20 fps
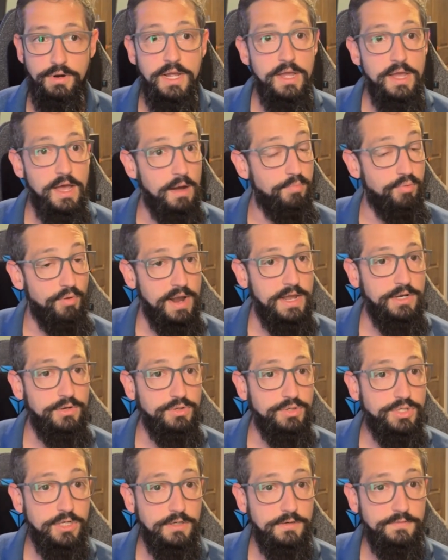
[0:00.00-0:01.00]
a brand new
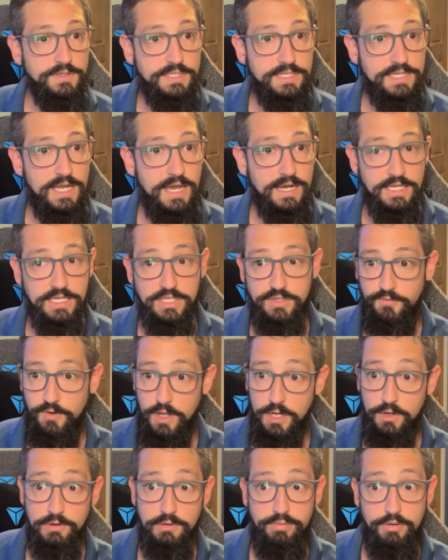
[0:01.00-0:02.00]
service tech is
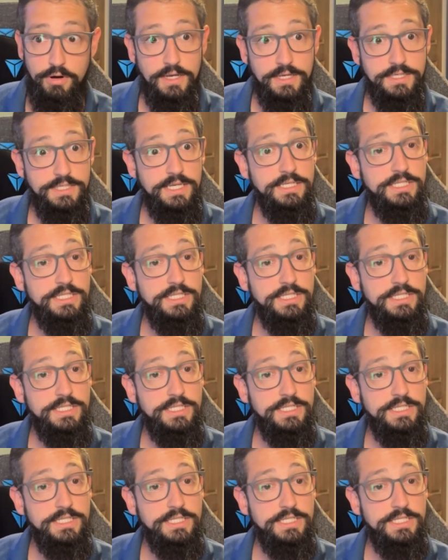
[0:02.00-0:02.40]
following process